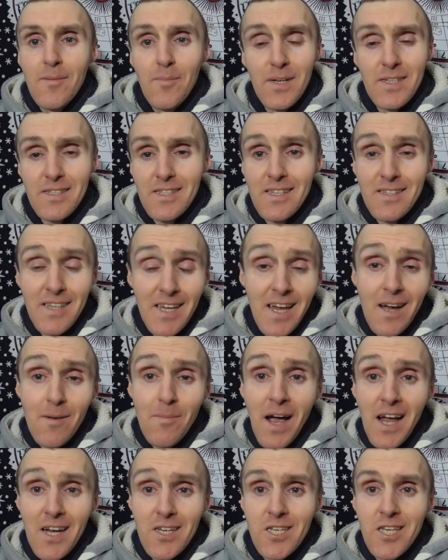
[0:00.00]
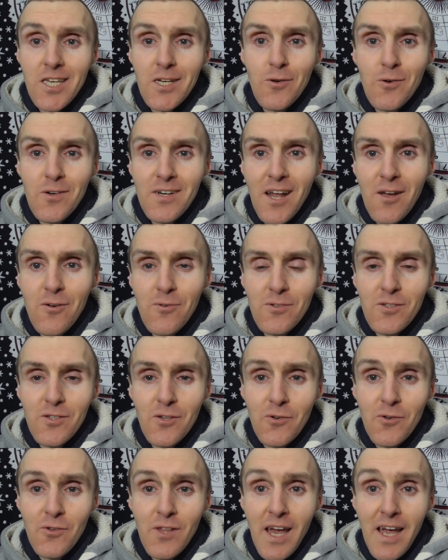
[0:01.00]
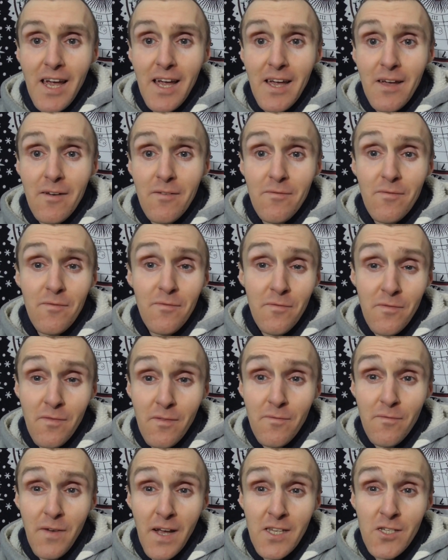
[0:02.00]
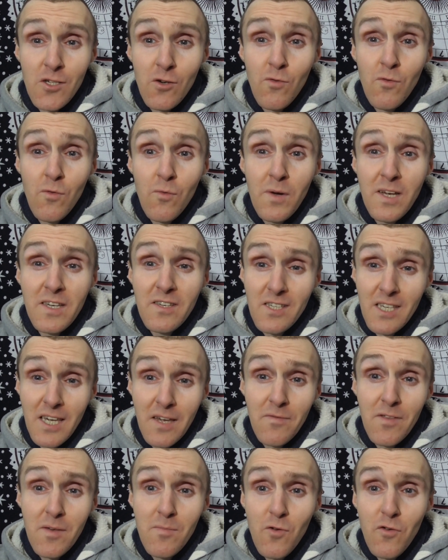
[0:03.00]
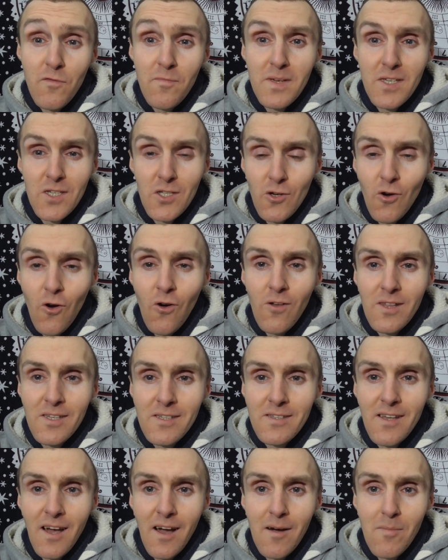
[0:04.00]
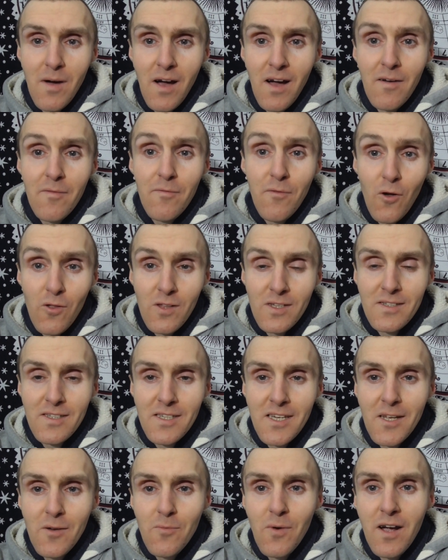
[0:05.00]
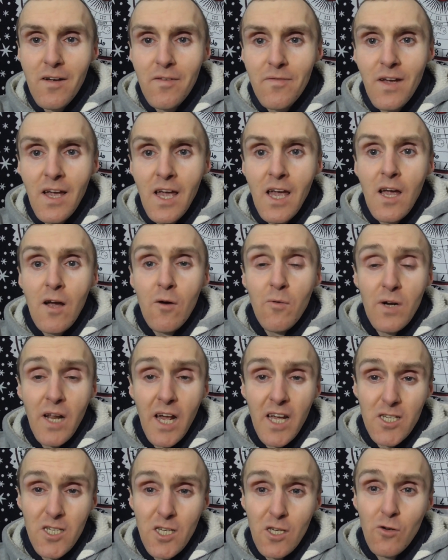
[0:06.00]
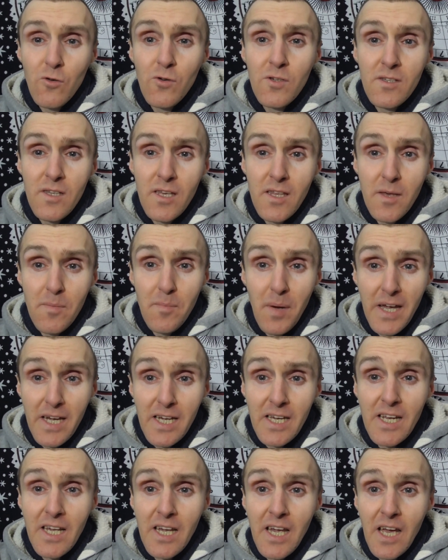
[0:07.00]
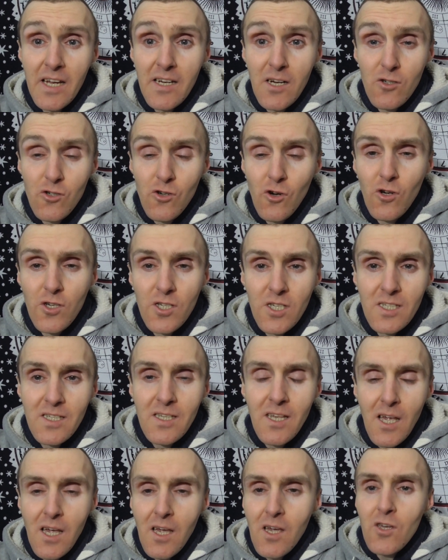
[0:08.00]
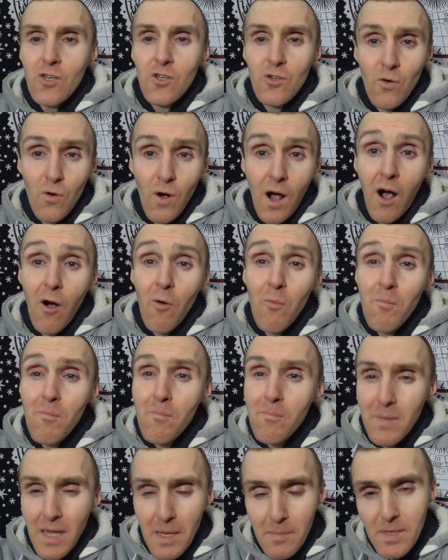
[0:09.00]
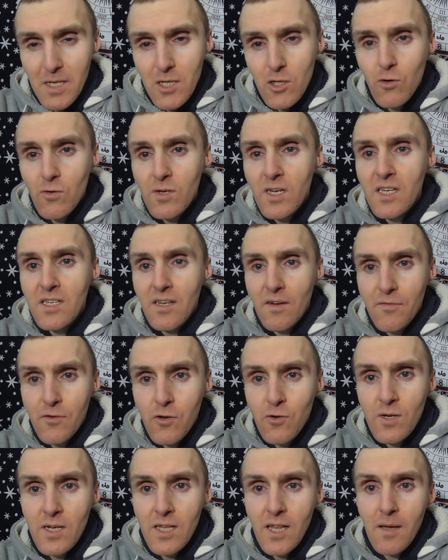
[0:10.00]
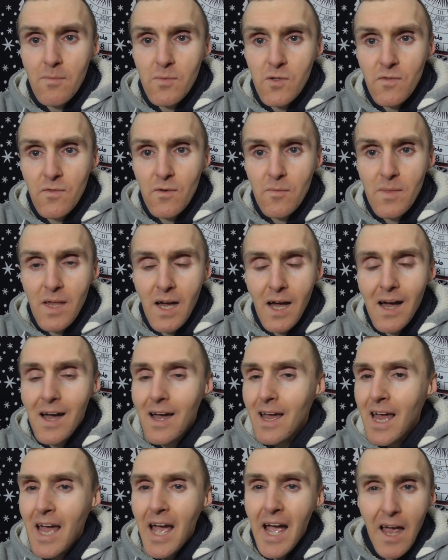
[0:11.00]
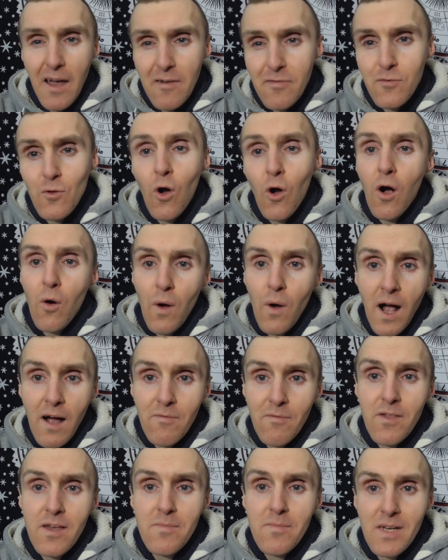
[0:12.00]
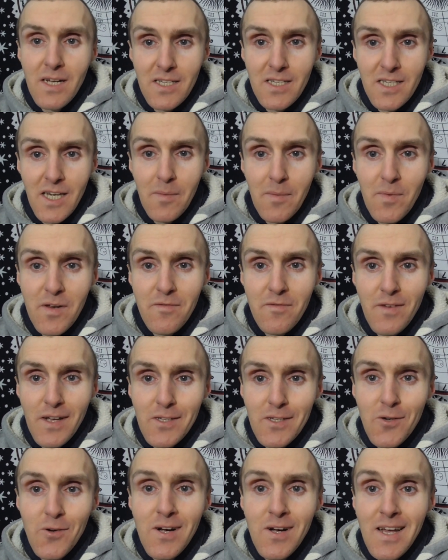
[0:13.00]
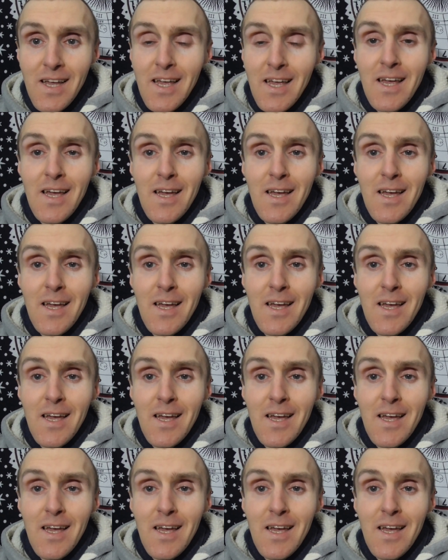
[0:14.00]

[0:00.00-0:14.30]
But today I'm actually going out to the vigil with Save the Movement Scotland that I'm a volunteer with. We're actually going to the piggery in Adrosson, so I'll maybe show you a few clips from that. If not, I'll have them in a separate video.